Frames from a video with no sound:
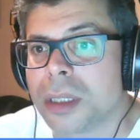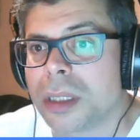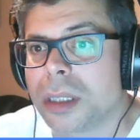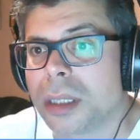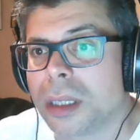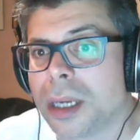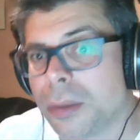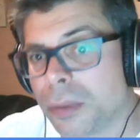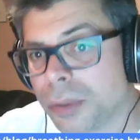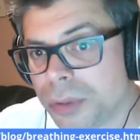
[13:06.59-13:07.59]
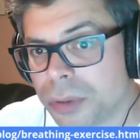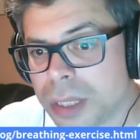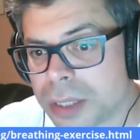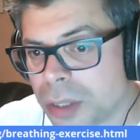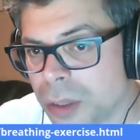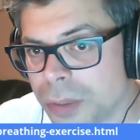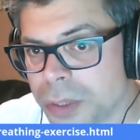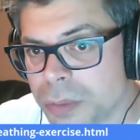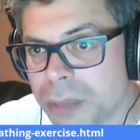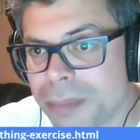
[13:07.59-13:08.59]
I will do, as always,
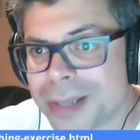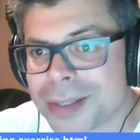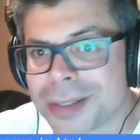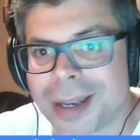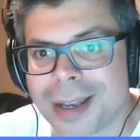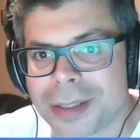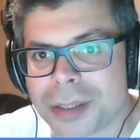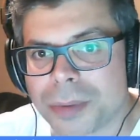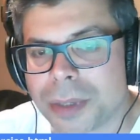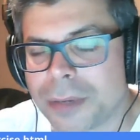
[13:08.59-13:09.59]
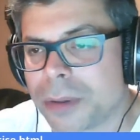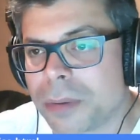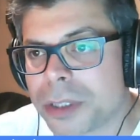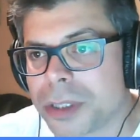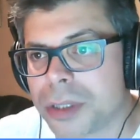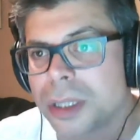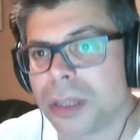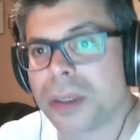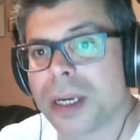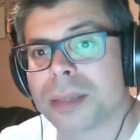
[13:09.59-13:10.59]
my best to answer whatever questions that
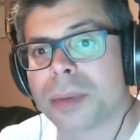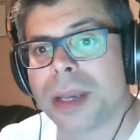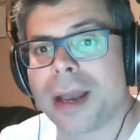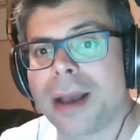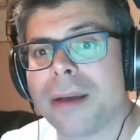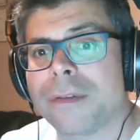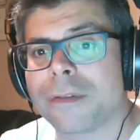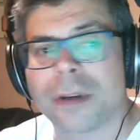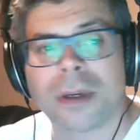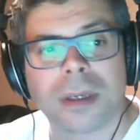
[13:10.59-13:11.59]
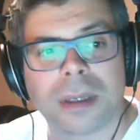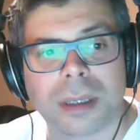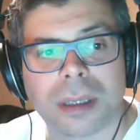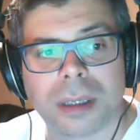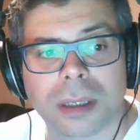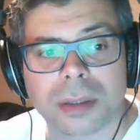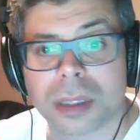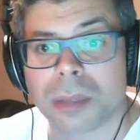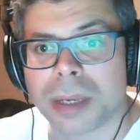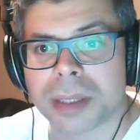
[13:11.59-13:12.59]
you guys may have to
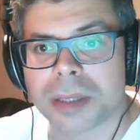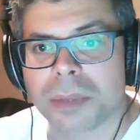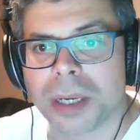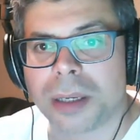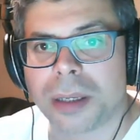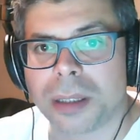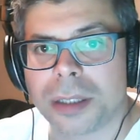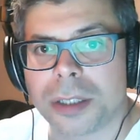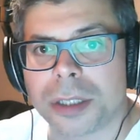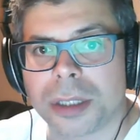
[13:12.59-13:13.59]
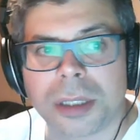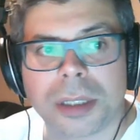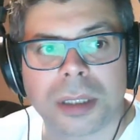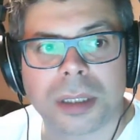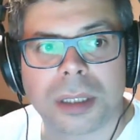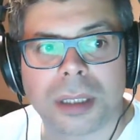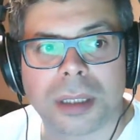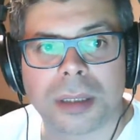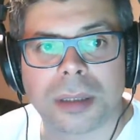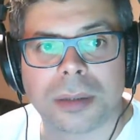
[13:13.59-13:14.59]
the best of my knowledge.
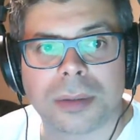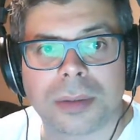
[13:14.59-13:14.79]
And